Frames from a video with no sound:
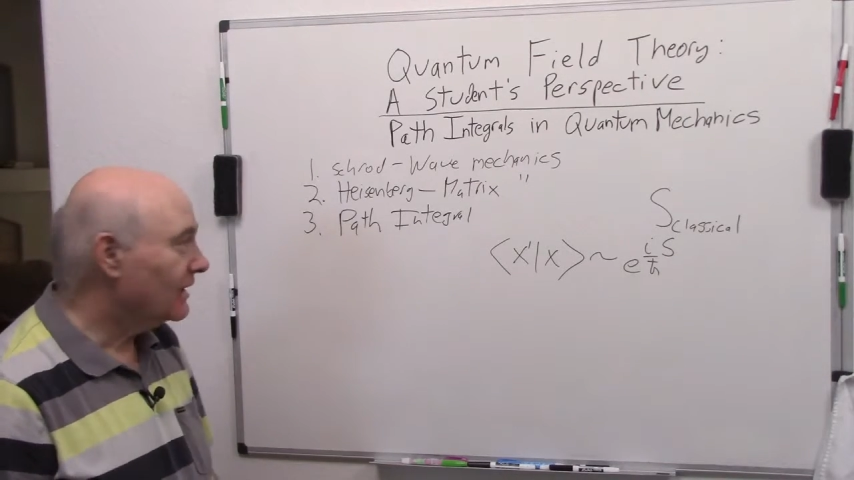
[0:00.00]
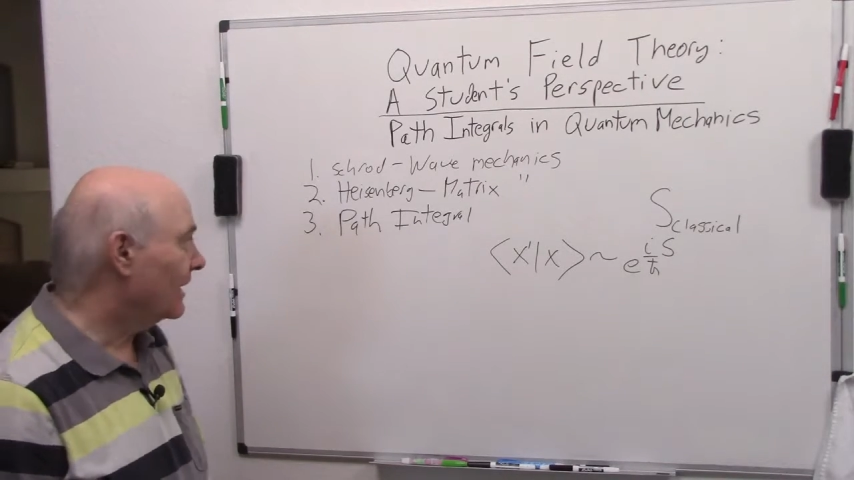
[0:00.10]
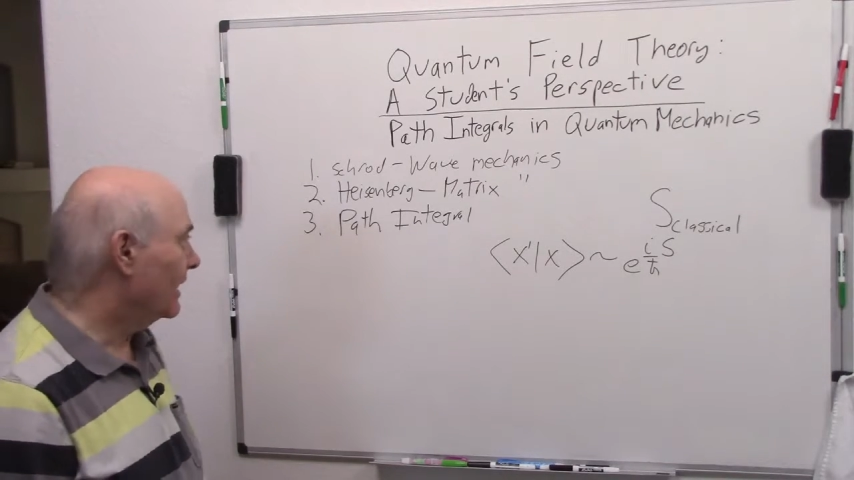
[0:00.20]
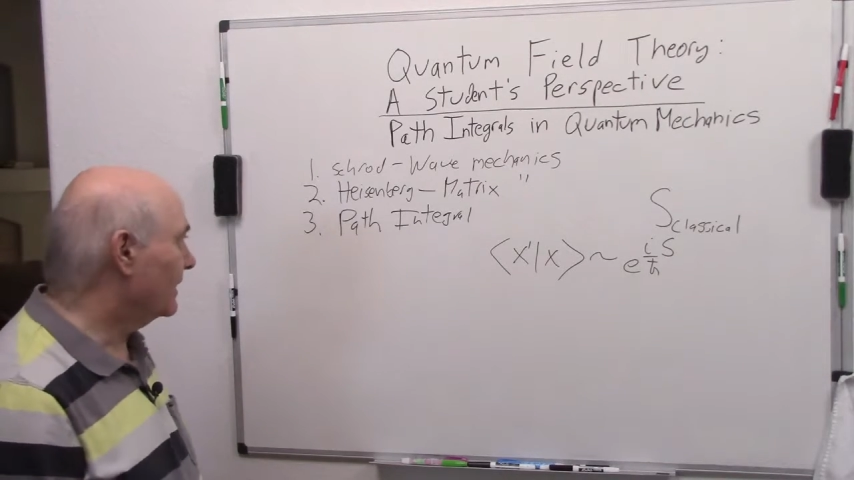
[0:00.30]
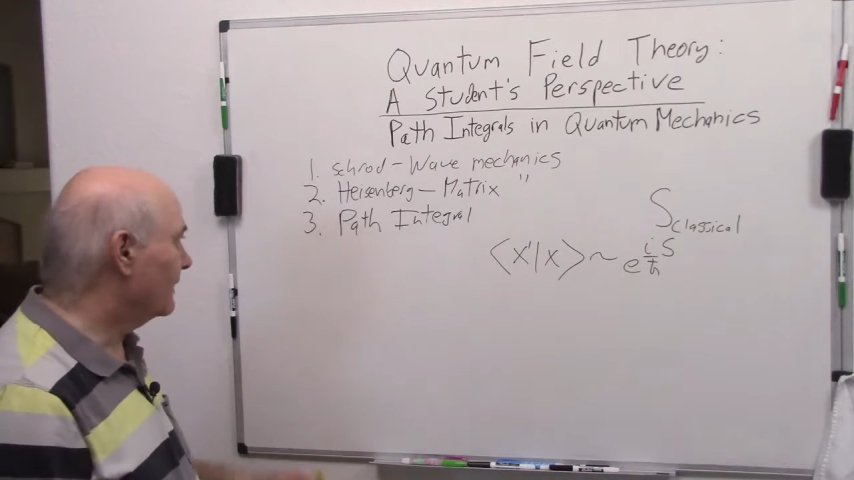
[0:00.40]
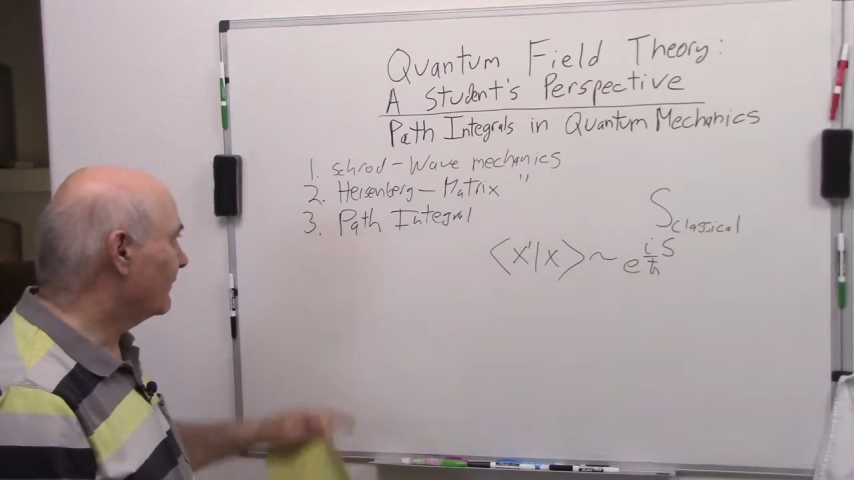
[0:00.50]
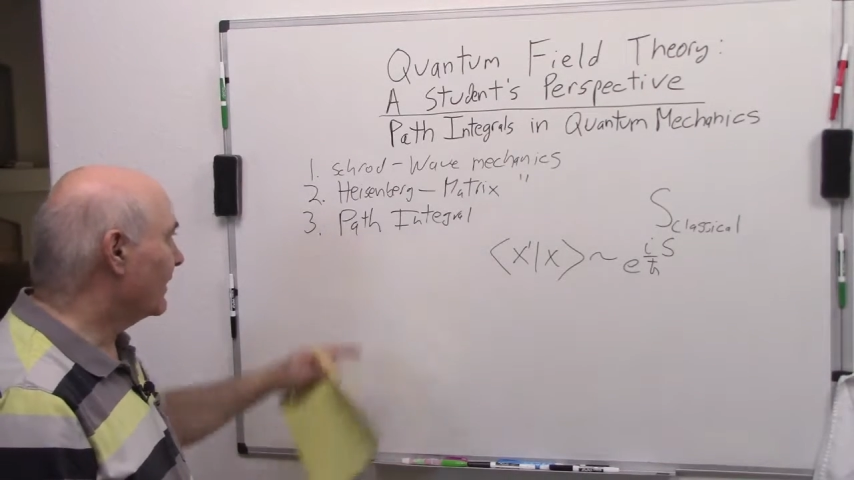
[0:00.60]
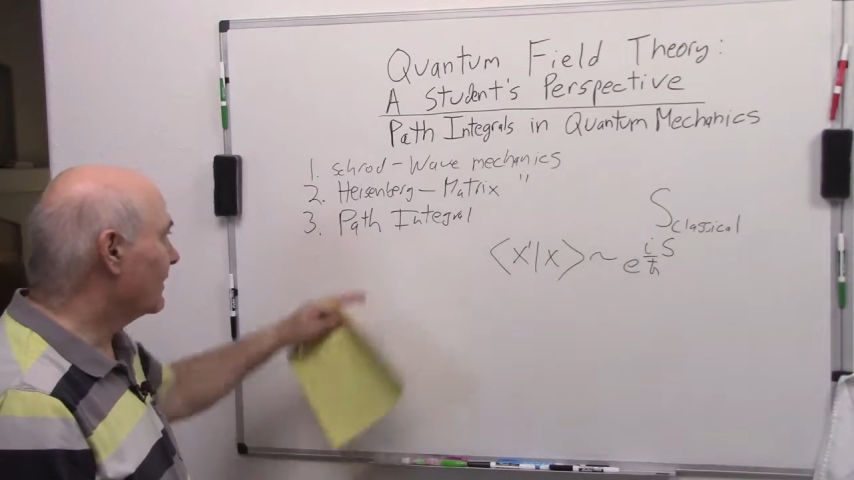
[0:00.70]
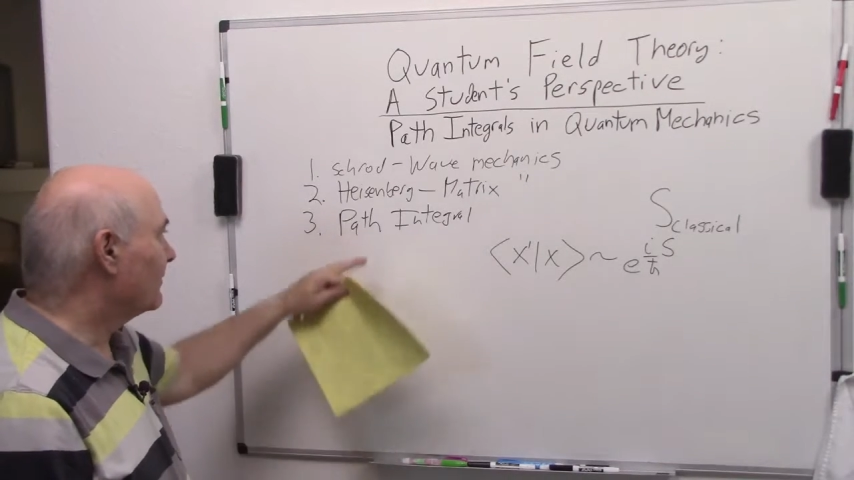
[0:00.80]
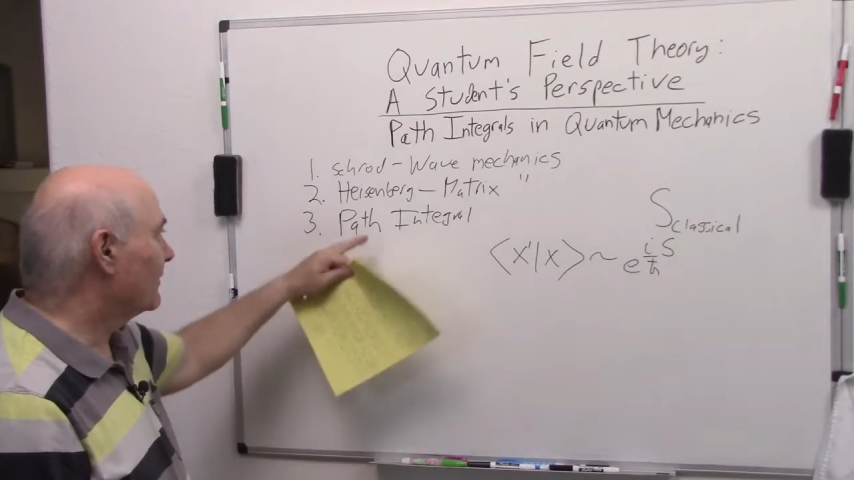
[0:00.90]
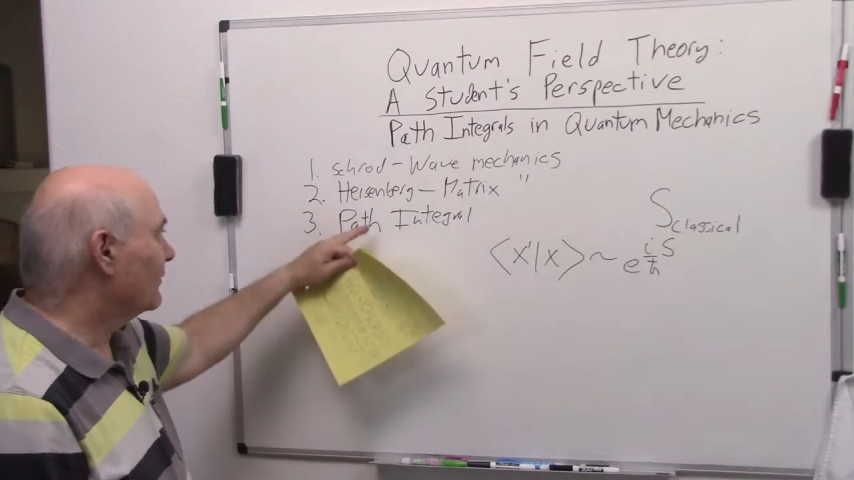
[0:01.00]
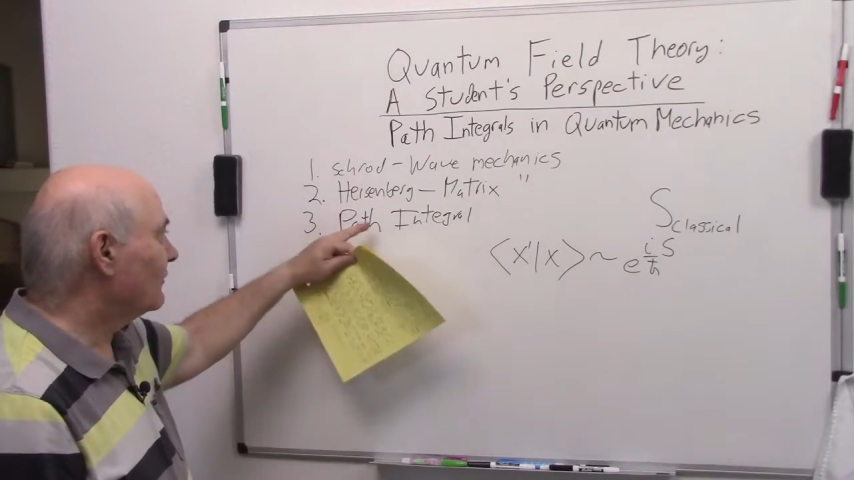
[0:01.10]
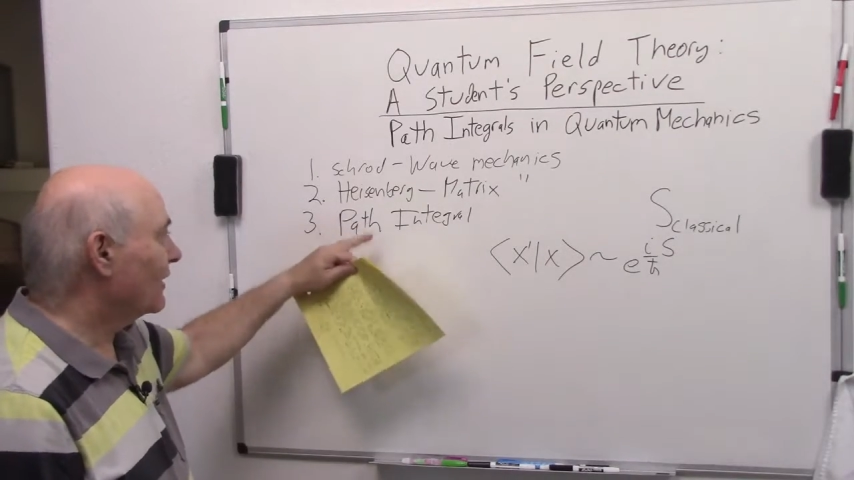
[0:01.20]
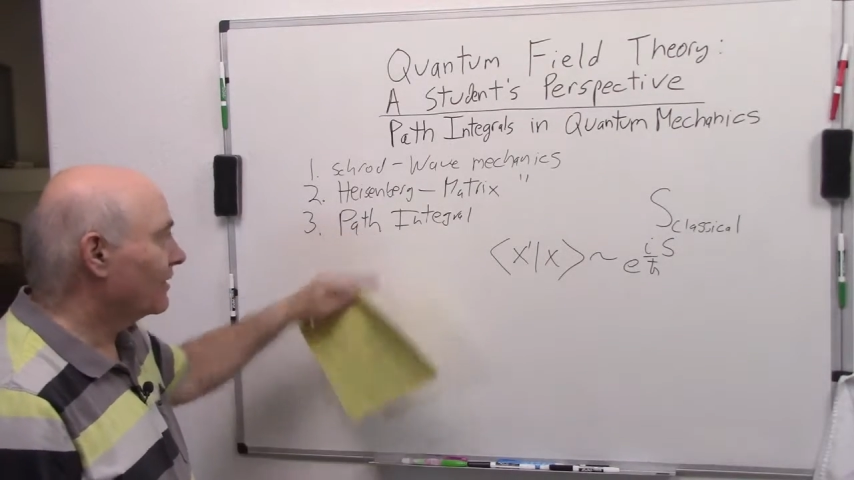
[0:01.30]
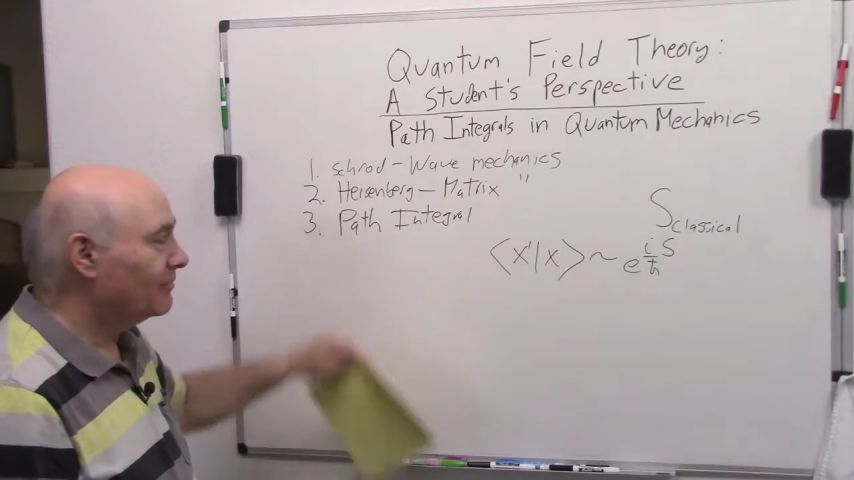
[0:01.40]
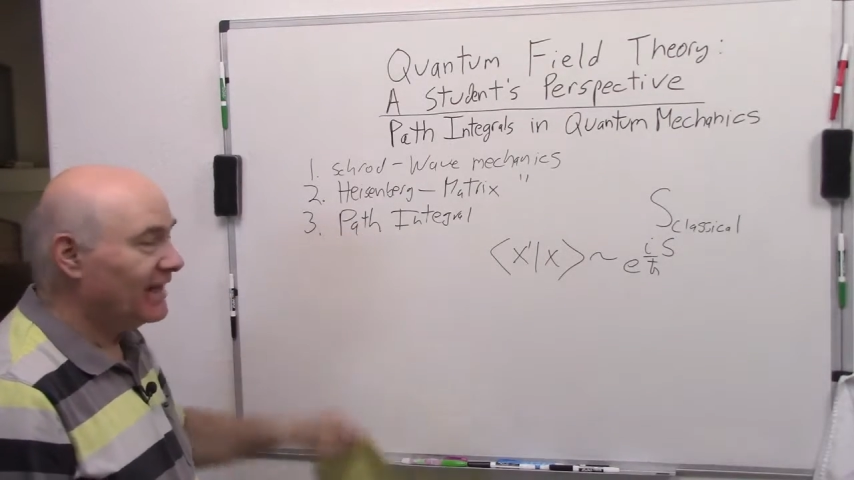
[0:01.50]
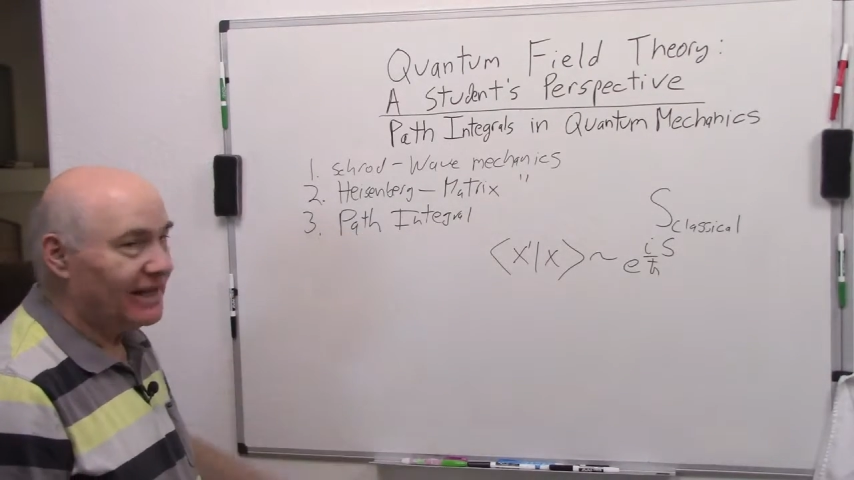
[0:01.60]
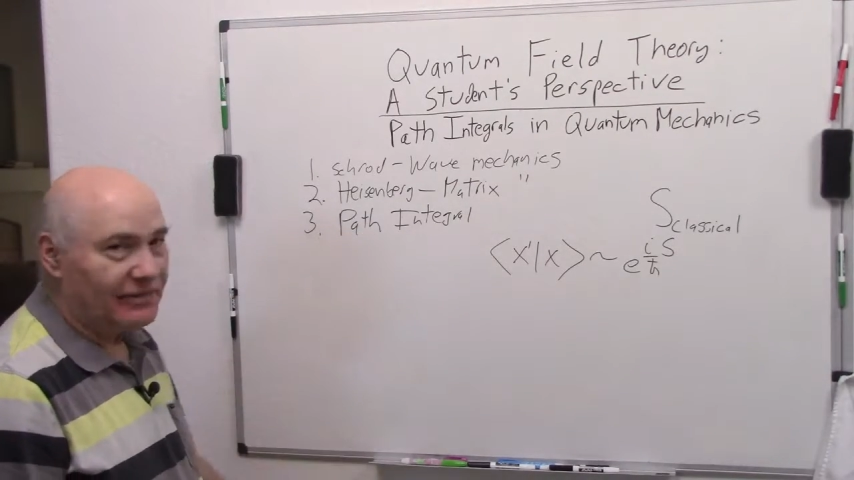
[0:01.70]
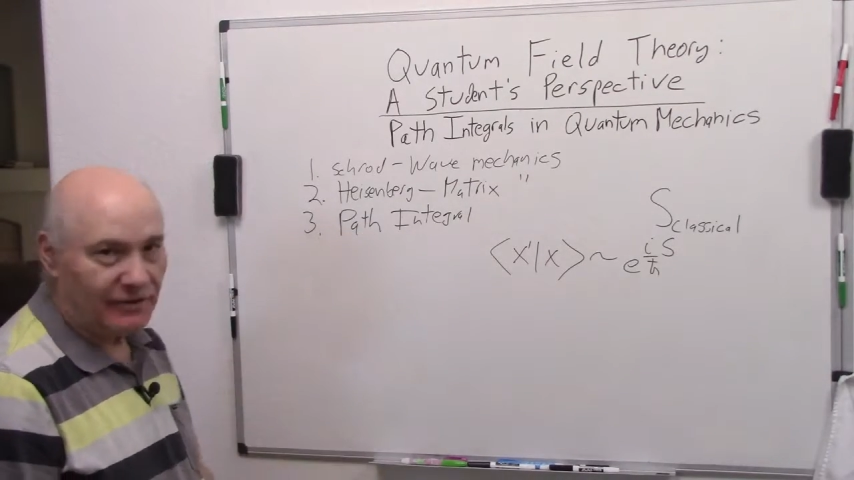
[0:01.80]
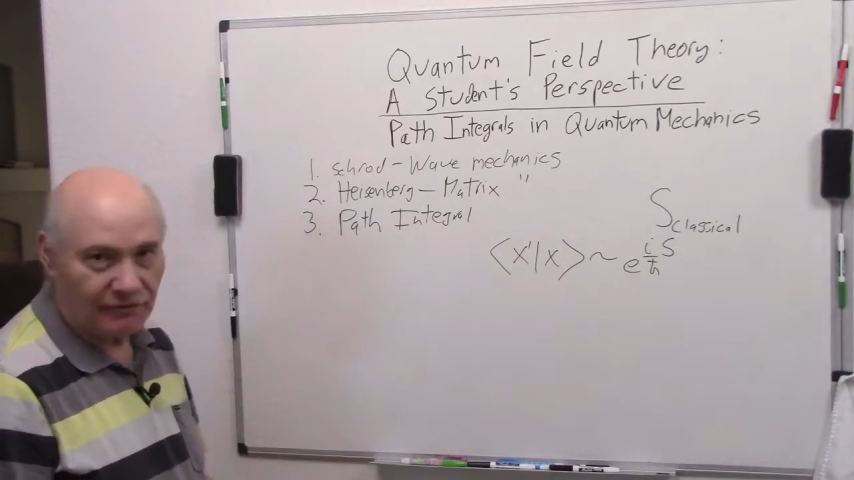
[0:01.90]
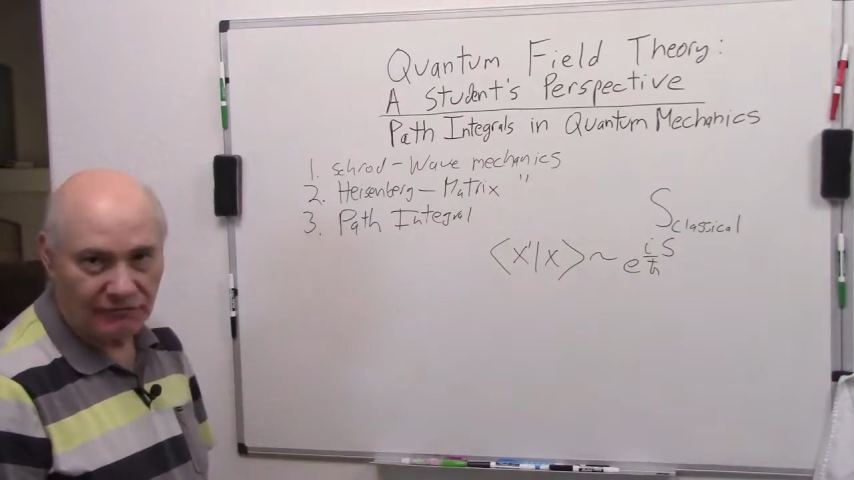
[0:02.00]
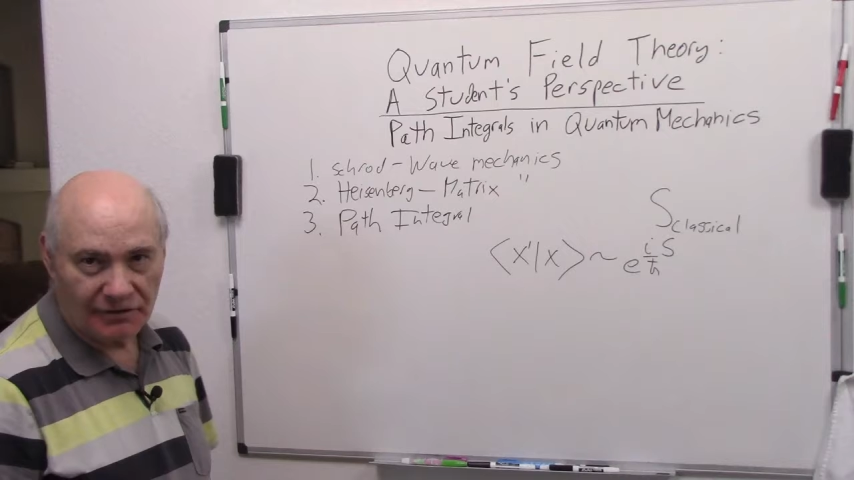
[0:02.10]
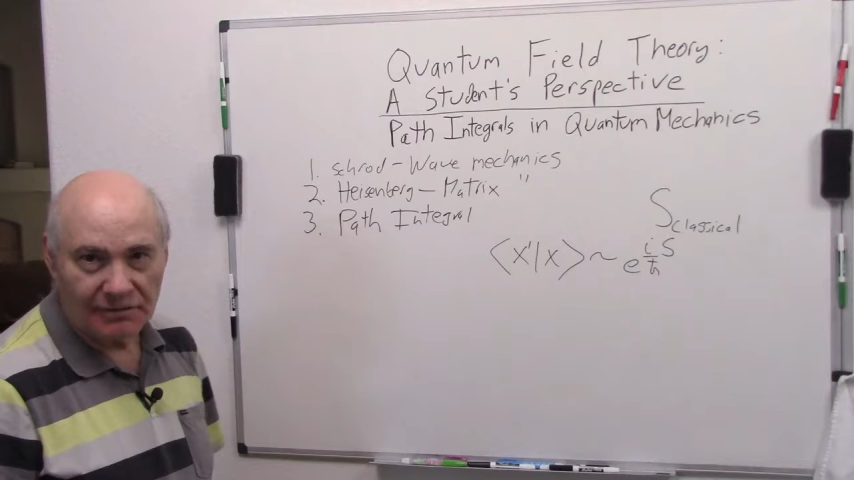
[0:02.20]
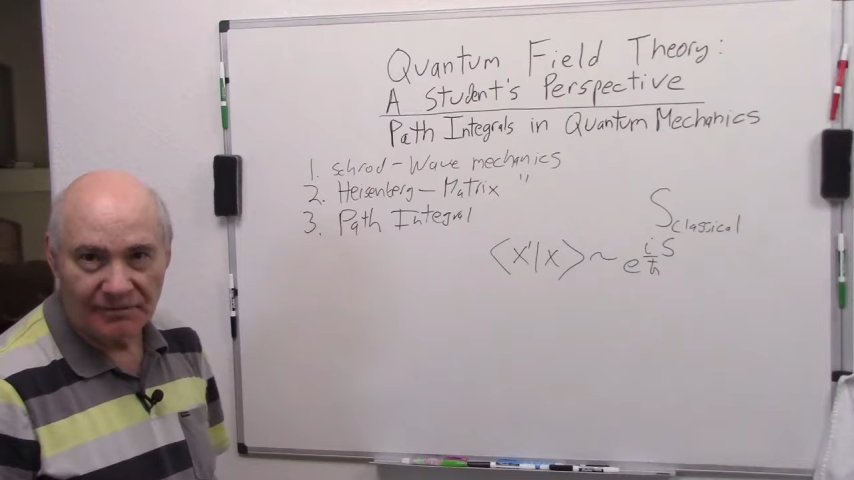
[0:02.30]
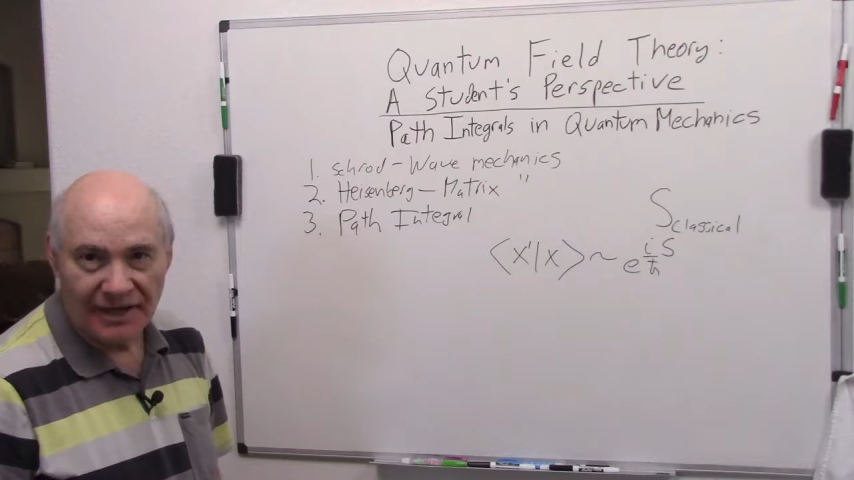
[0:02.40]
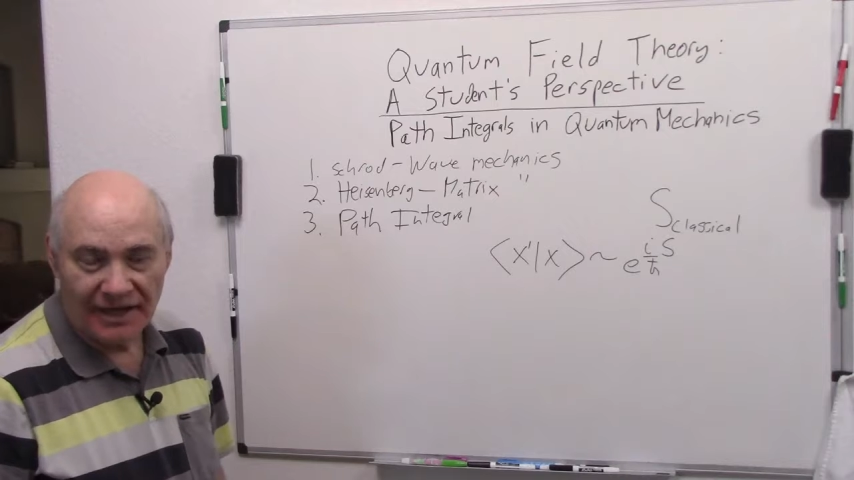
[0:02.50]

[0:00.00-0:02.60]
and he developed this path integral.